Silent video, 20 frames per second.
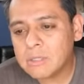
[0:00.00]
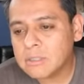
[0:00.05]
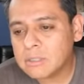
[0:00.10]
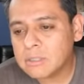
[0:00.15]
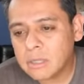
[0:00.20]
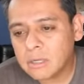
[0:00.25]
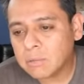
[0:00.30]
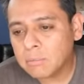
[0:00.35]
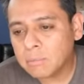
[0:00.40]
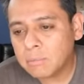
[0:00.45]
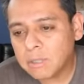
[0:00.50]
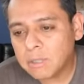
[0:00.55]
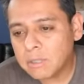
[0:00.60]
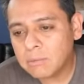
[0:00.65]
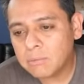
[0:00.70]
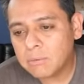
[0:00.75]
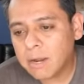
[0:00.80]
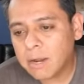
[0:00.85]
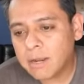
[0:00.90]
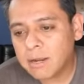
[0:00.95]
It's a
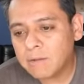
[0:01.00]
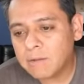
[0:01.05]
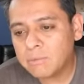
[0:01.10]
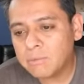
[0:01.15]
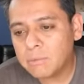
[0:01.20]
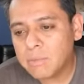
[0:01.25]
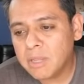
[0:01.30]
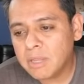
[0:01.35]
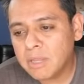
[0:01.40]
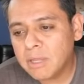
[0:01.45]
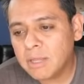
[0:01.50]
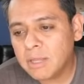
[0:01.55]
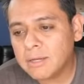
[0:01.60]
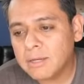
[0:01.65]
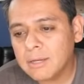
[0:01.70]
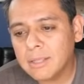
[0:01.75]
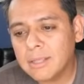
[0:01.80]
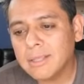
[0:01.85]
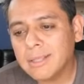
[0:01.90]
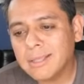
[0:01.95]
complete write-off for me.
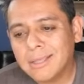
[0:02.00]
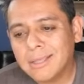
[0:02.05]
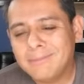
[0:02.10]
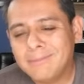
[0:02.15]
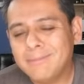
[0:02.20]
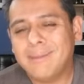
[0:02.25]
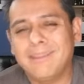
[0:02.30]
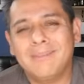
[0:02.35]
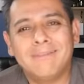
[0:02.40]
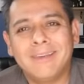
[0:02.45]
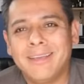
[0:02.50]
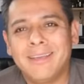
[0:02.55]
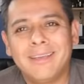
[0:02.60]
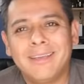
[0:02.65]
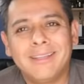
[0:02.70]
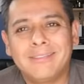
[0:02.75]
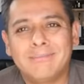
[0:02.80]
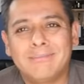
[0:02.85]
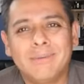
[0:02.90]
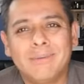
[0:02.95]
And by the way,
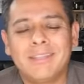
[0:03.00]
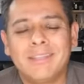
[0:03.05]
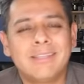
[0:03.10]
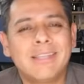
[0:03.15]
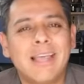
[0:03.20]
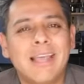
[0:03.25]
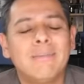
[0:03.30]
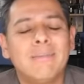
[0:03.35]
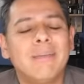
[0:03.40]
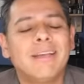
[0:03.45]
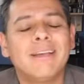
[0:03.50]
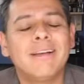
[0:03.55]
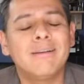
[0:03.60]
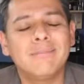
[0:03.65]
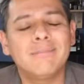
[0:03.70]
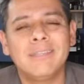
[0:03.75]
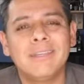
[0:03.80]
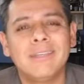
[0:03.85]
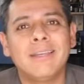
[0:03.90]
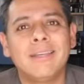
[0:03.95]
it's by the time it
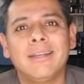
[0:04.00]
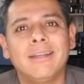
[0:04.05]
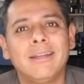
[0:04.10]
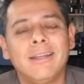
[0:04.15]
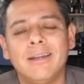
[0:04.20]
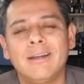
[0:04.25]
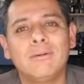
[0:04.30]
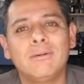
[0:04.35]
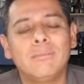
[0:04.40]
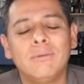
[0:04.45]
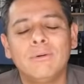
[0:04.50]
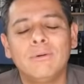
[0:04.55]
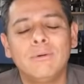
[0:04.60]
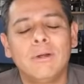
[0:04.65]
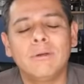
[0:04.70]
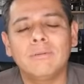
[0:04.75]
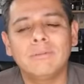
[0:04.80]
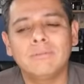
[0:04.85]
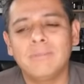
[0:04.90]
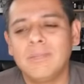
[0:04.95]
comes in, you know, who
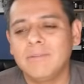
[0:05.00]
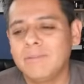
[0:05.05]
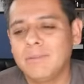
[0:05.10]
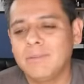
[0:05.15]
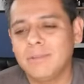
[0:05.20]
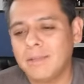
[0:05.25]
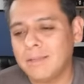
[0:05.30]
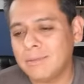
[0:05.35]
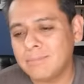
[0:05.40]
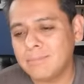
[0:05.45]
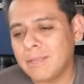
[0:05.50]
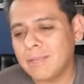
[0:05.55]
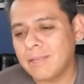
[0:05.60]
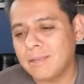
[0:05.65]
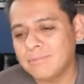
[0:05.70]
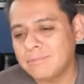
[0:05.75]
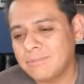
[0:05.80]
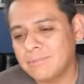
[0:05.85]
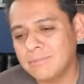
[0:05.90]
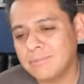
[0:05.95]
knows? Maybe you
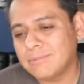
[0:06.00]
know,